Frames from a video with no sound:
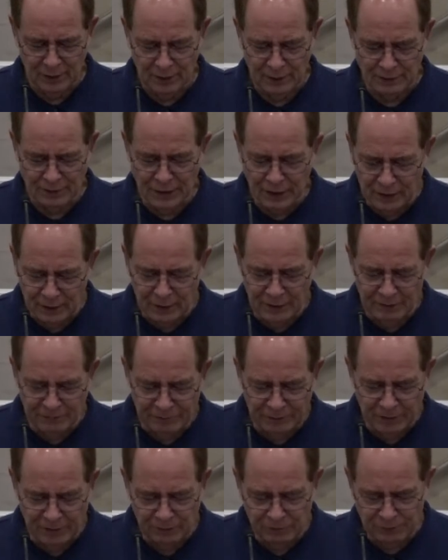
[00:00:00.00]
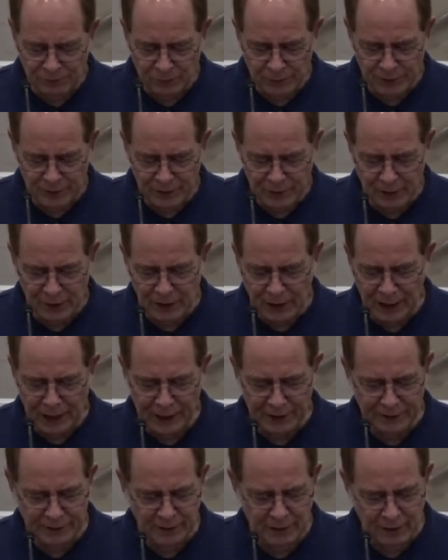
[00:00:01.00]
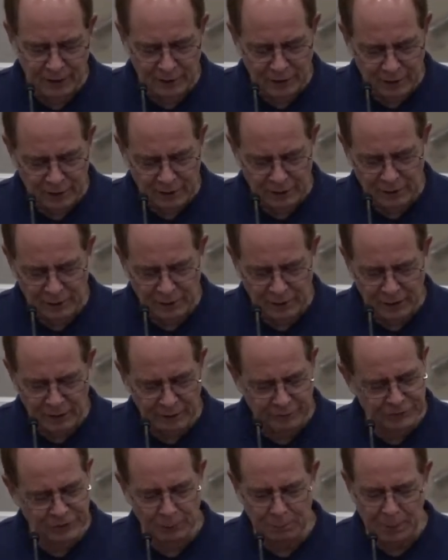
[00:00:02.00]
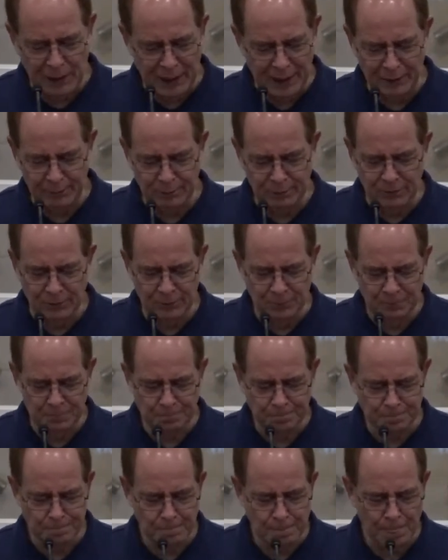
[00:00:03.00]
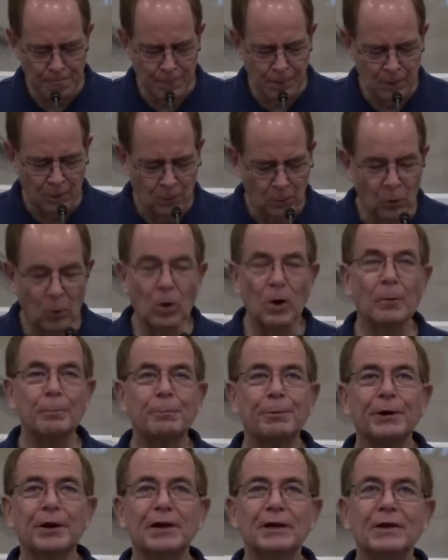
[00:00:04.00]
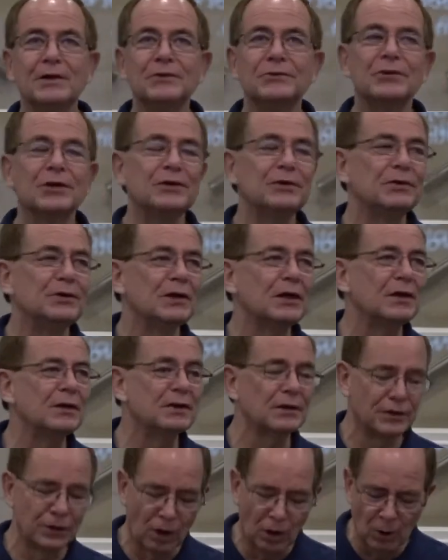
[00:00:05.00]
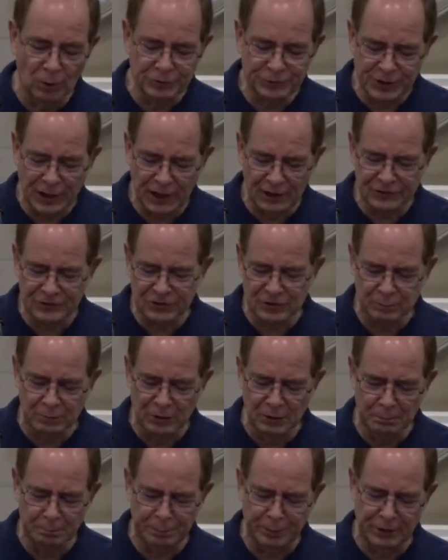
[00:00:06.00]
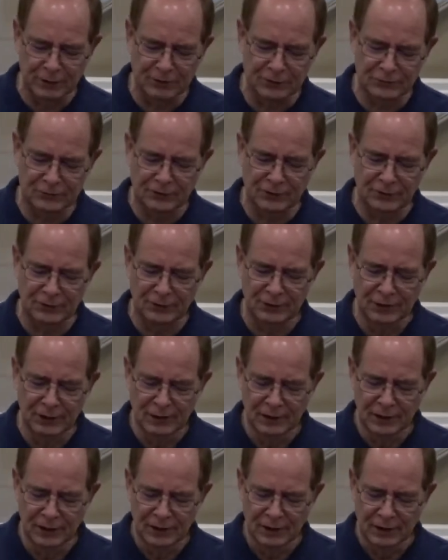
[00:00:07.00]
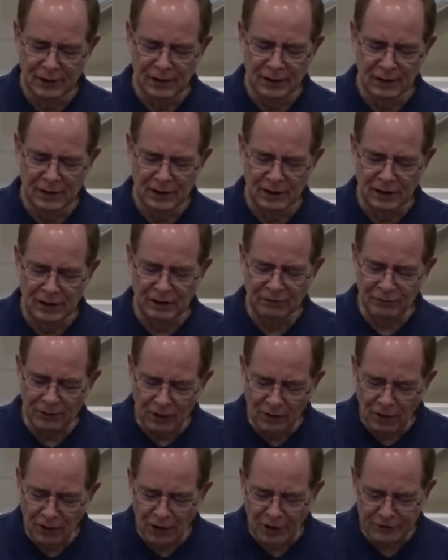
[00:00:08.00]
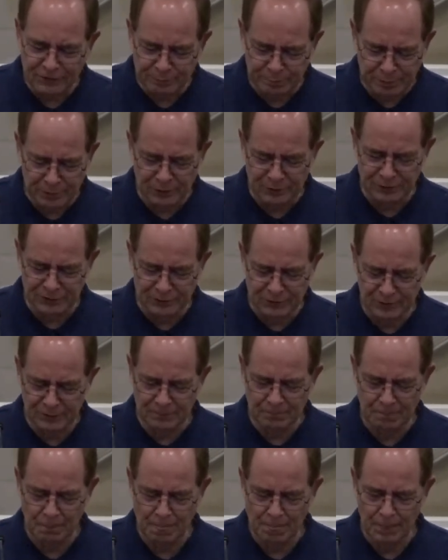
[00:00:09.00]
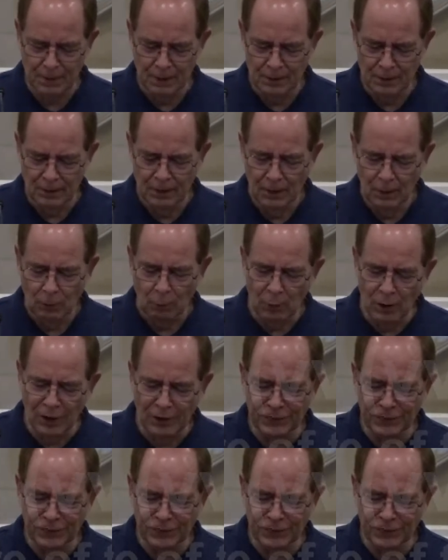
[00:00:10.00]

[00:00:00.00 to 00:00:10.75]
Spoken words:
than living for the God of the Bible. Orpah is indeed an Old Testament picture of a lost person. Well,